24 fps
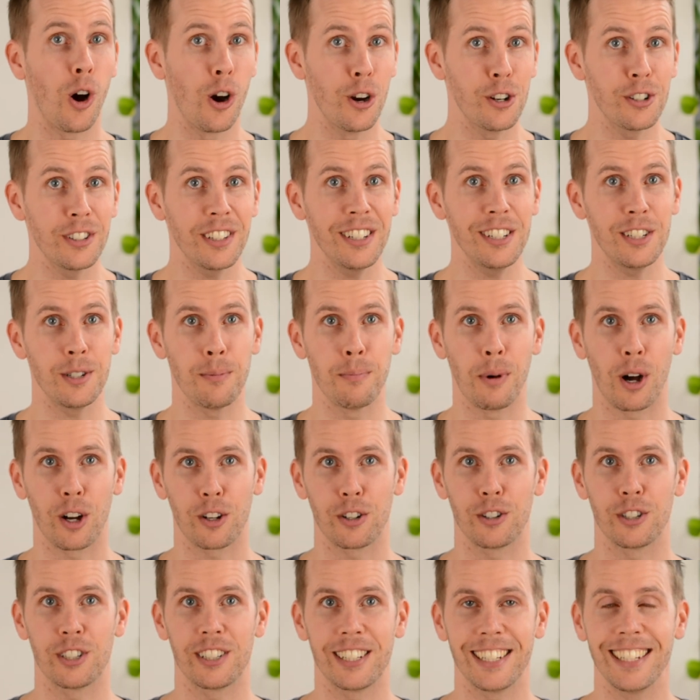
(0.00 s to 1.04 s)
only
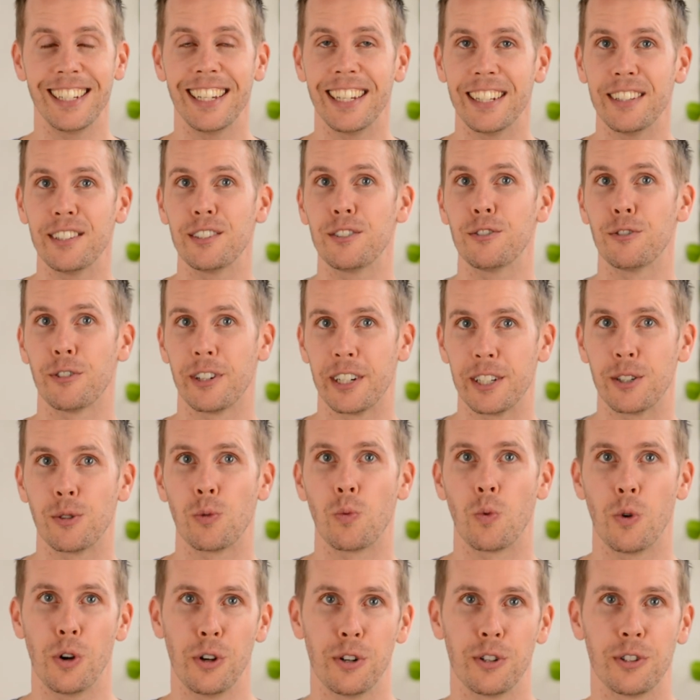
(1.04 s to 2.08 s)
democracy in the Greek
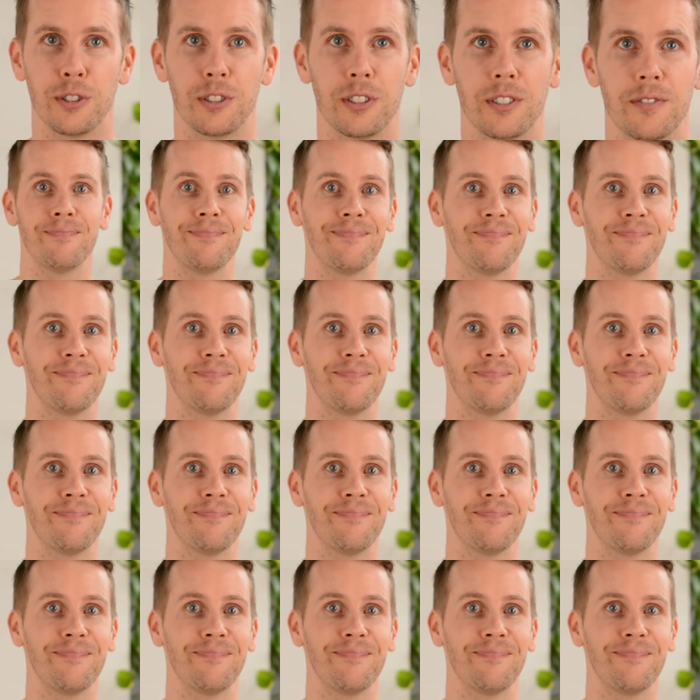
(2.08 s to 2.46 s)
world.